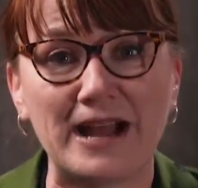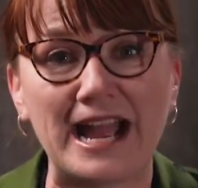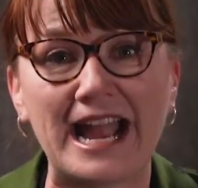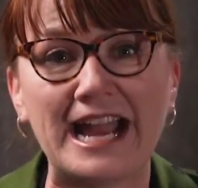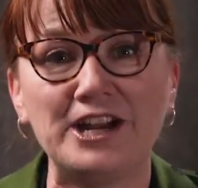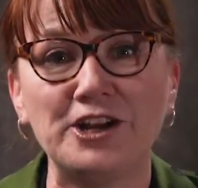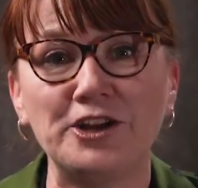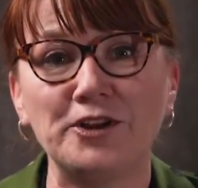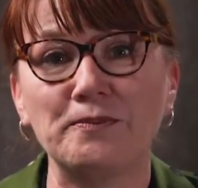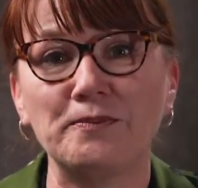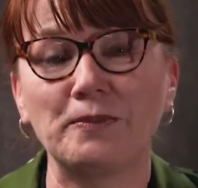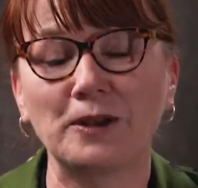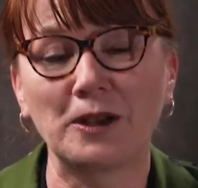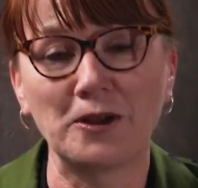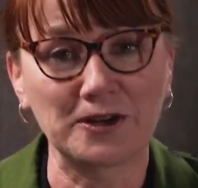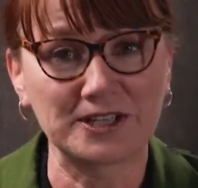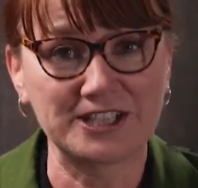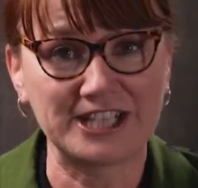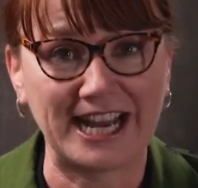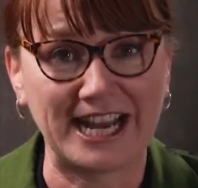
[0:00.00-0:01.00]
a new
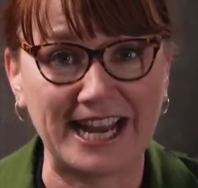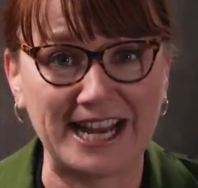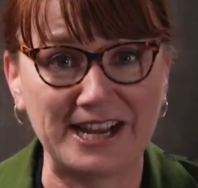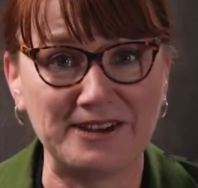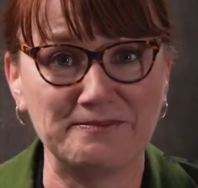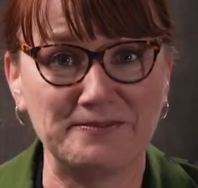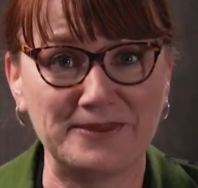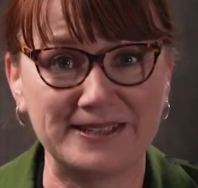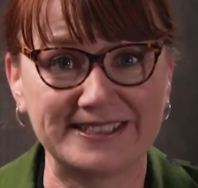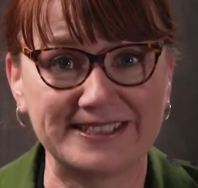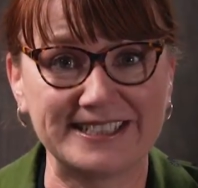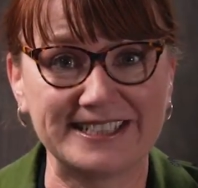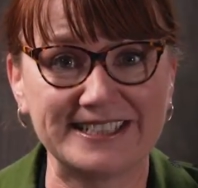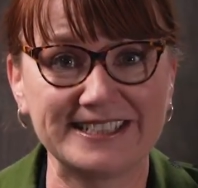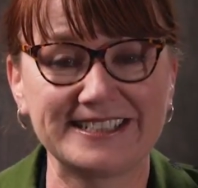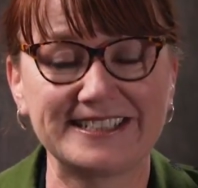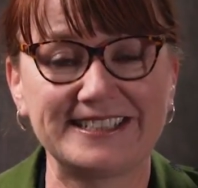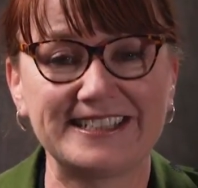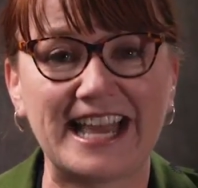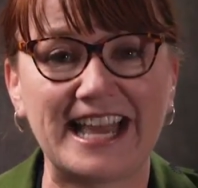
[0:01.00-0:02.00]
blockchain business